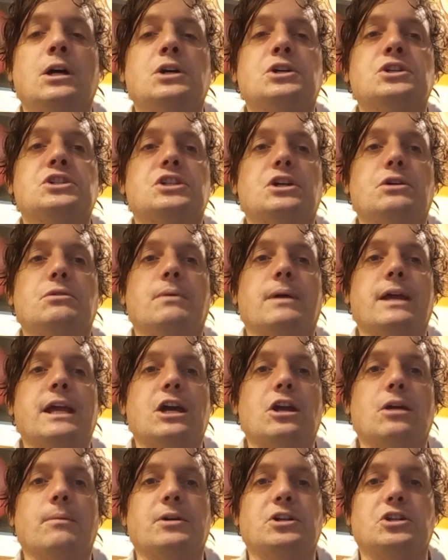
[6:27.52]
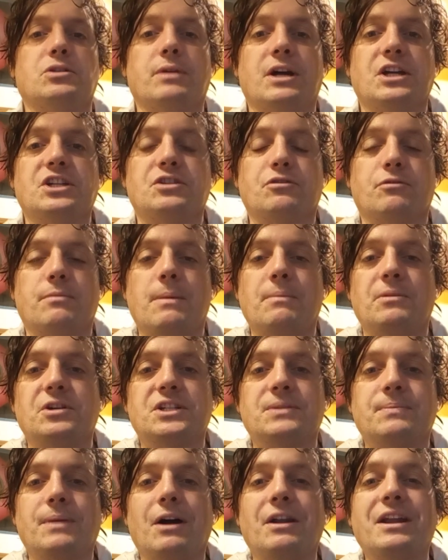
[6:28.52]
So economic duress, remember,
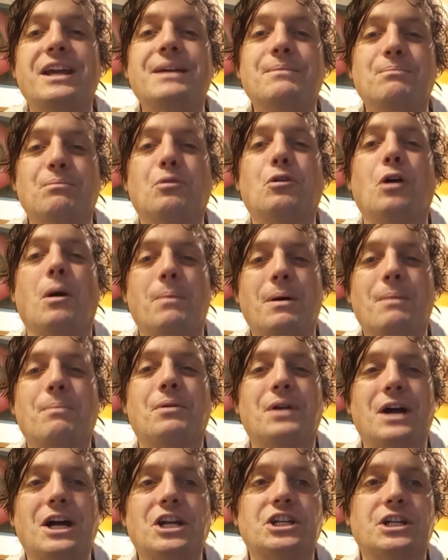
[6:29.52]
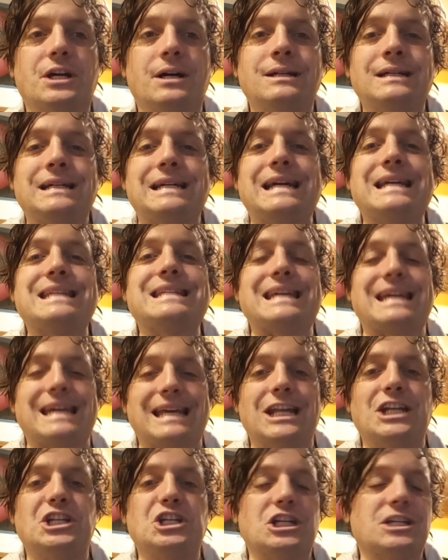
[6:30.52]
it's about improper pressure. It's
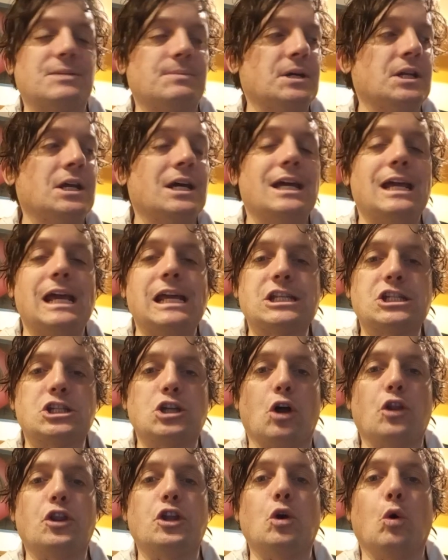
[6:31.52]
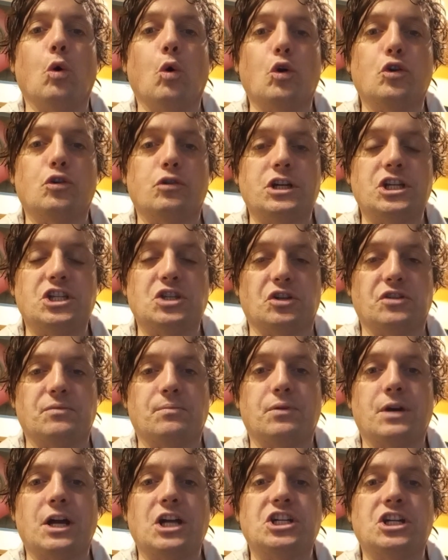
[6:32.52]
illegitimate. It's not the ordinary sort of
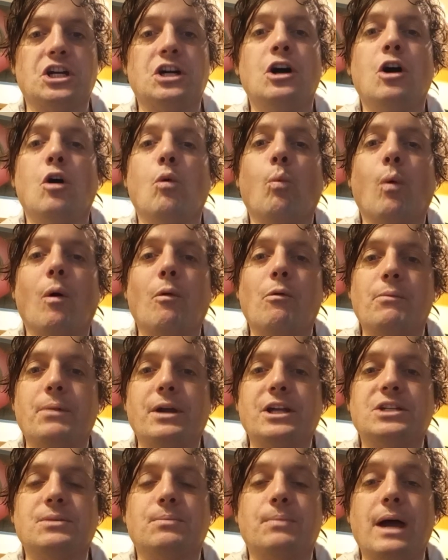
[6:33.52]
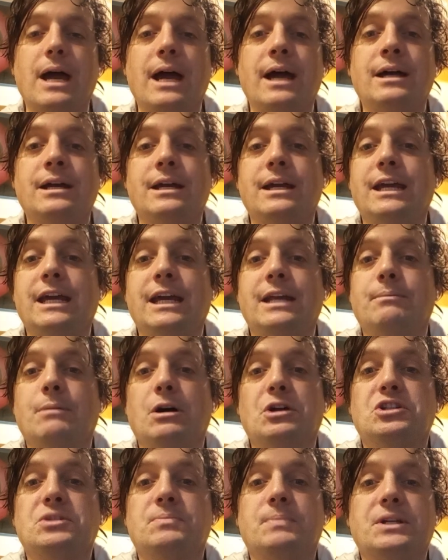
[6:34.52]
pressure one would bring to bear in
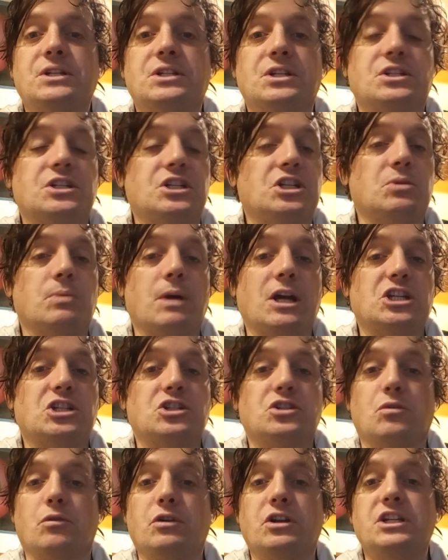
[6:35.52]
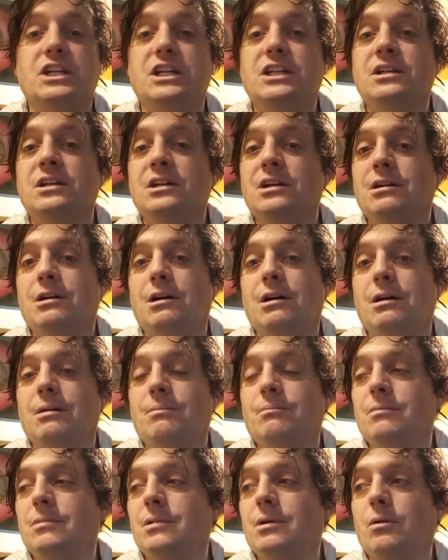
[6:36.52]
most business situations, or indeed a
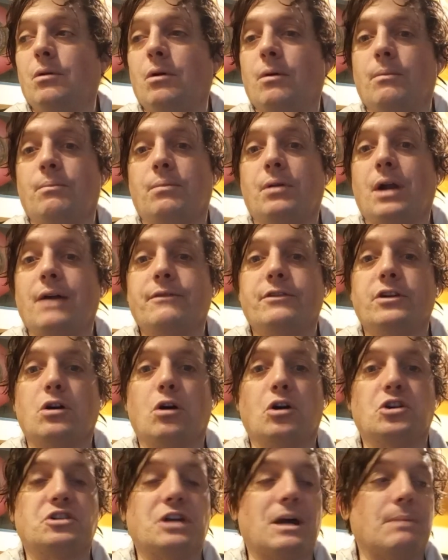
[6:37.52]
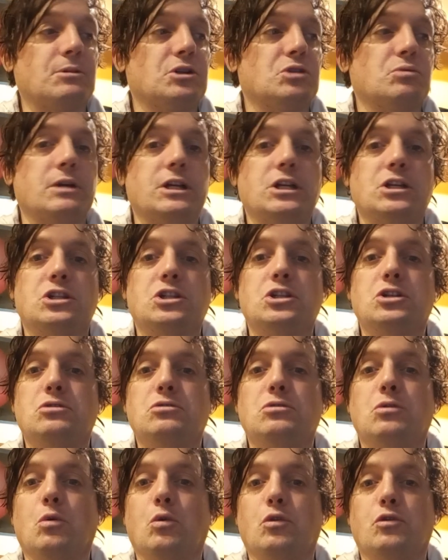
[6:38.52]
private contract between
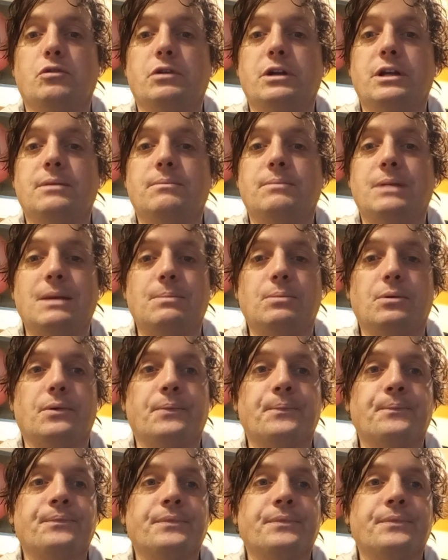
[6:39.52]
two ordinary people.